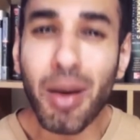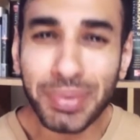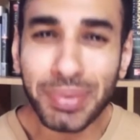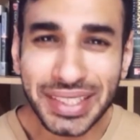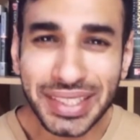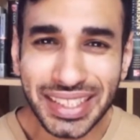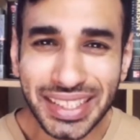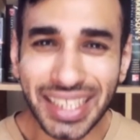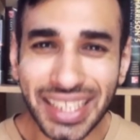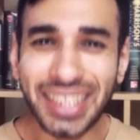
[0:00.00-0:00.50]

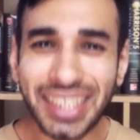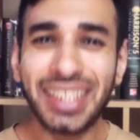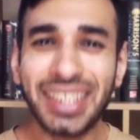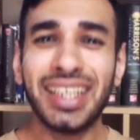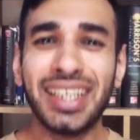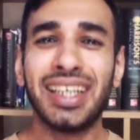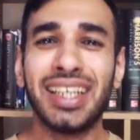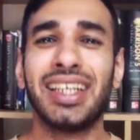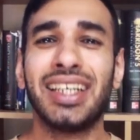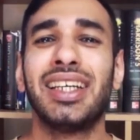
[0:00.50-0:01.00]

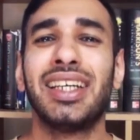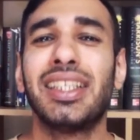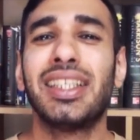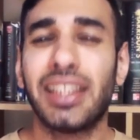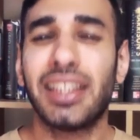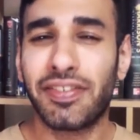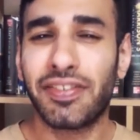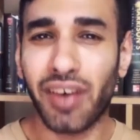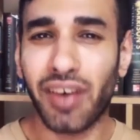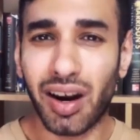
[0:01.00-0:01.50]
The
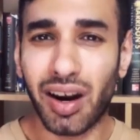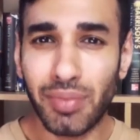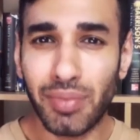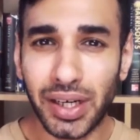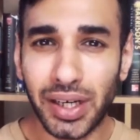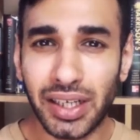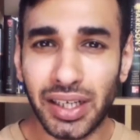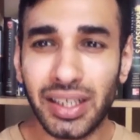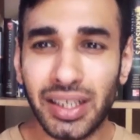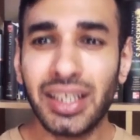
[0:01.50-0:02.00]
farmer
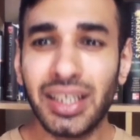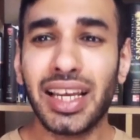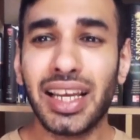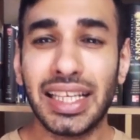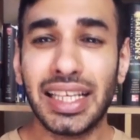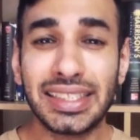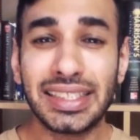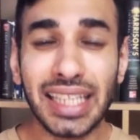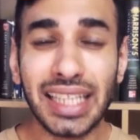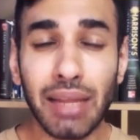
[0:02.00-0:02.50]
is
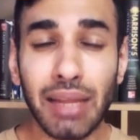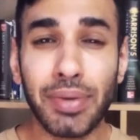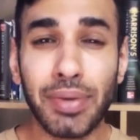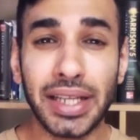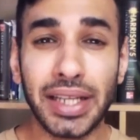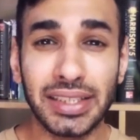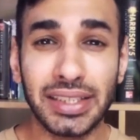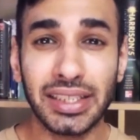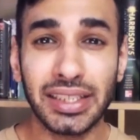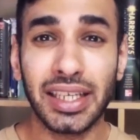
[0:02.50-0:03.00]

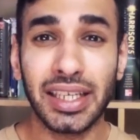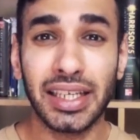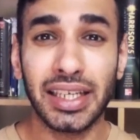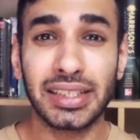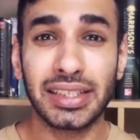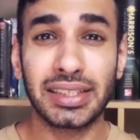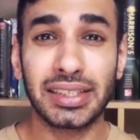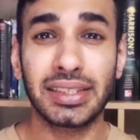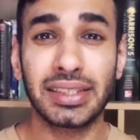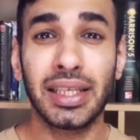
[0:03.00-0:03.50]
celebrating his